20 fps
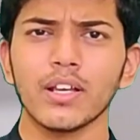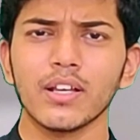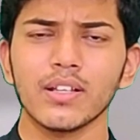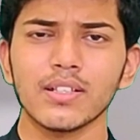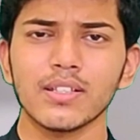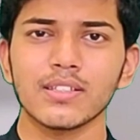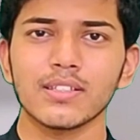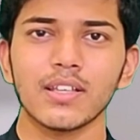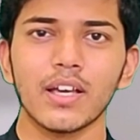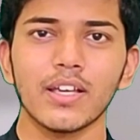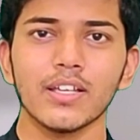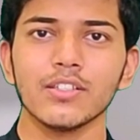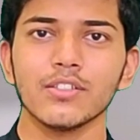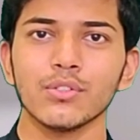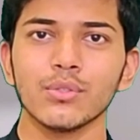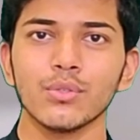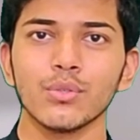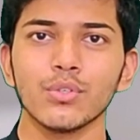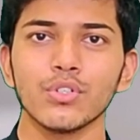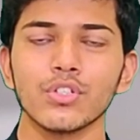concise
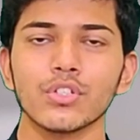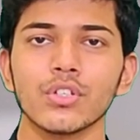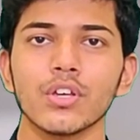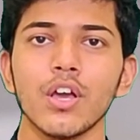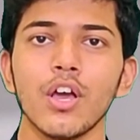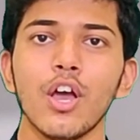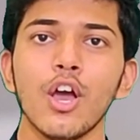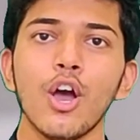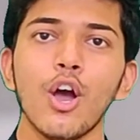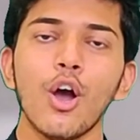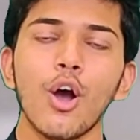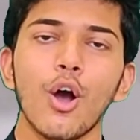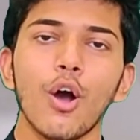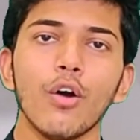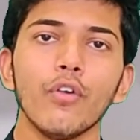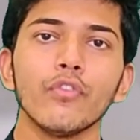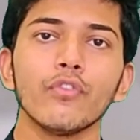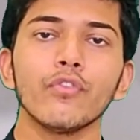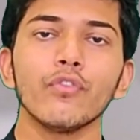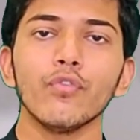notes
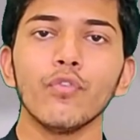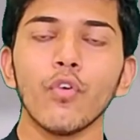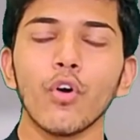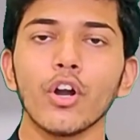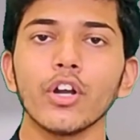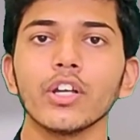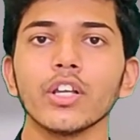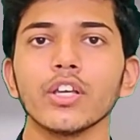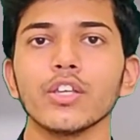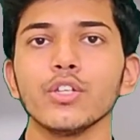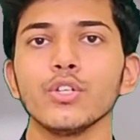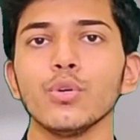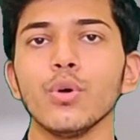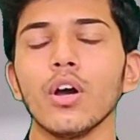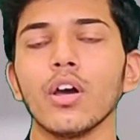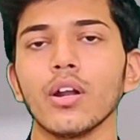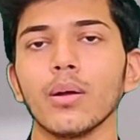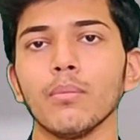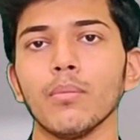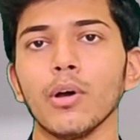of what you
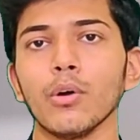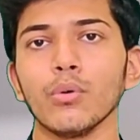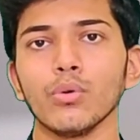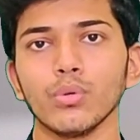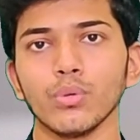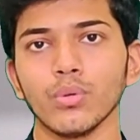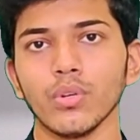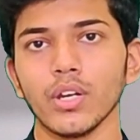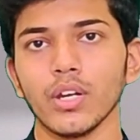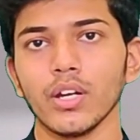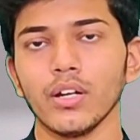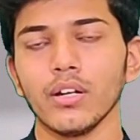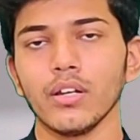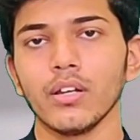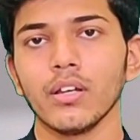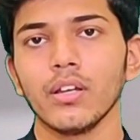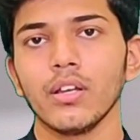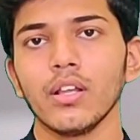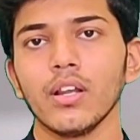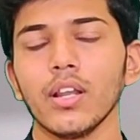are about to read.
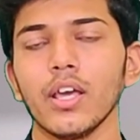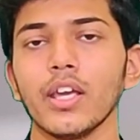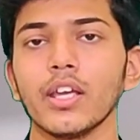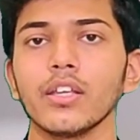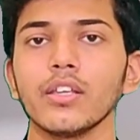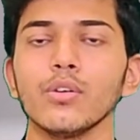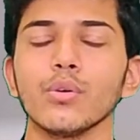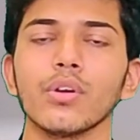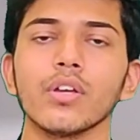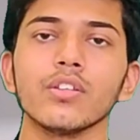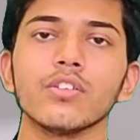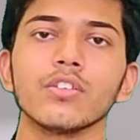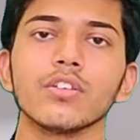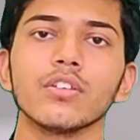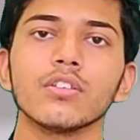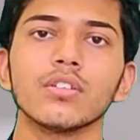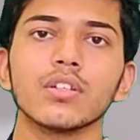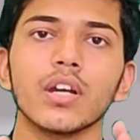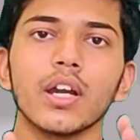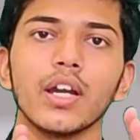Like you can
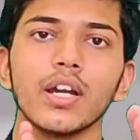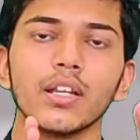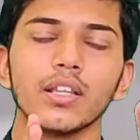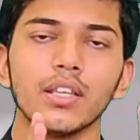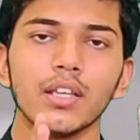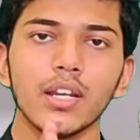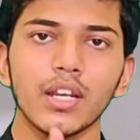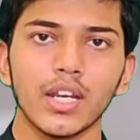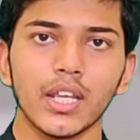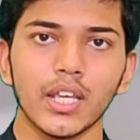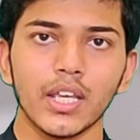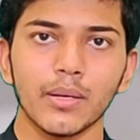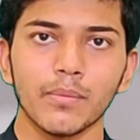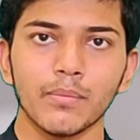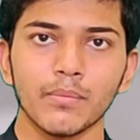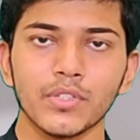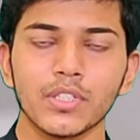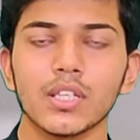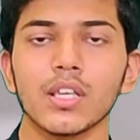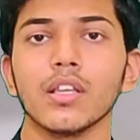just write the
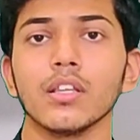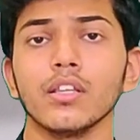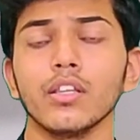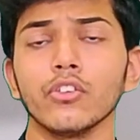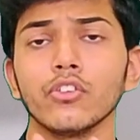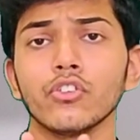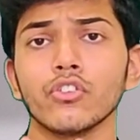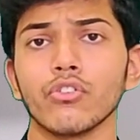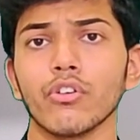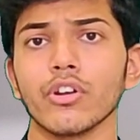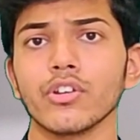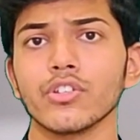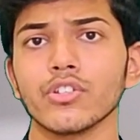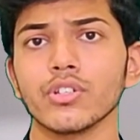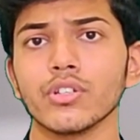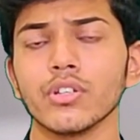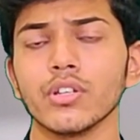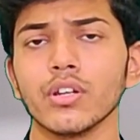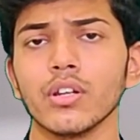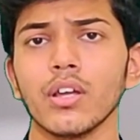names, the
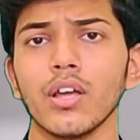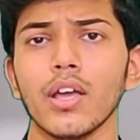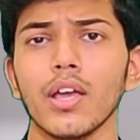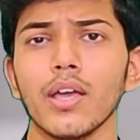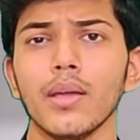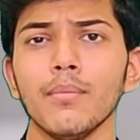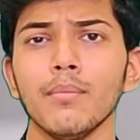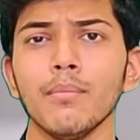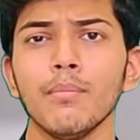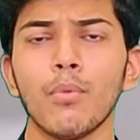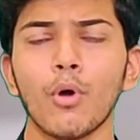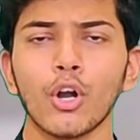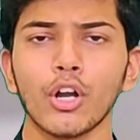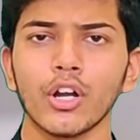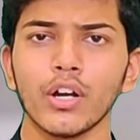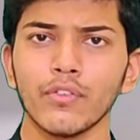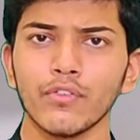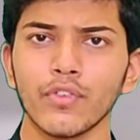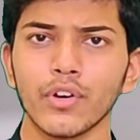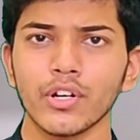structure,
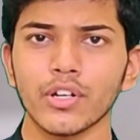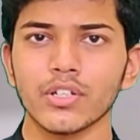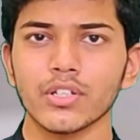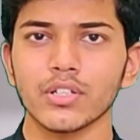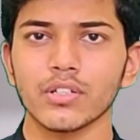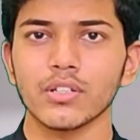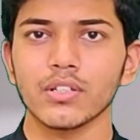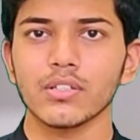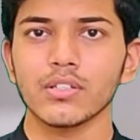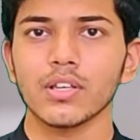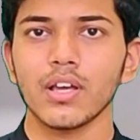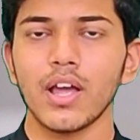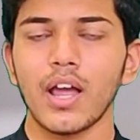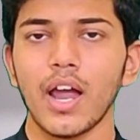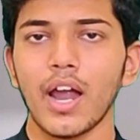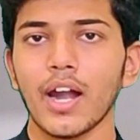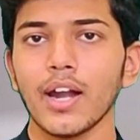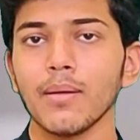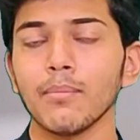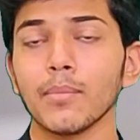important functions
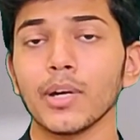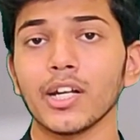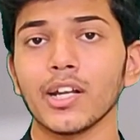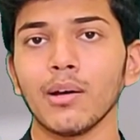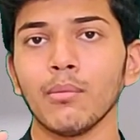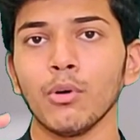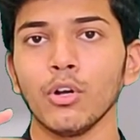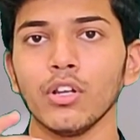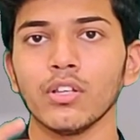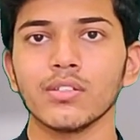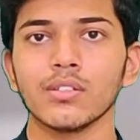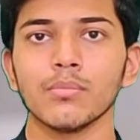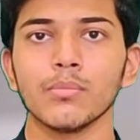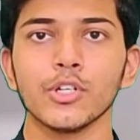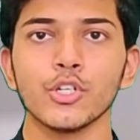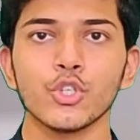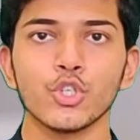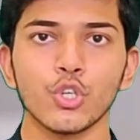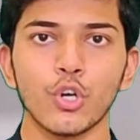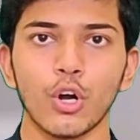and metabolism in
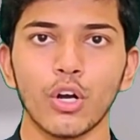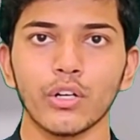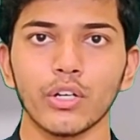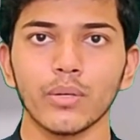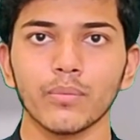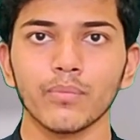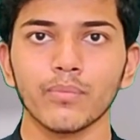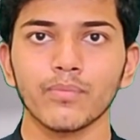short.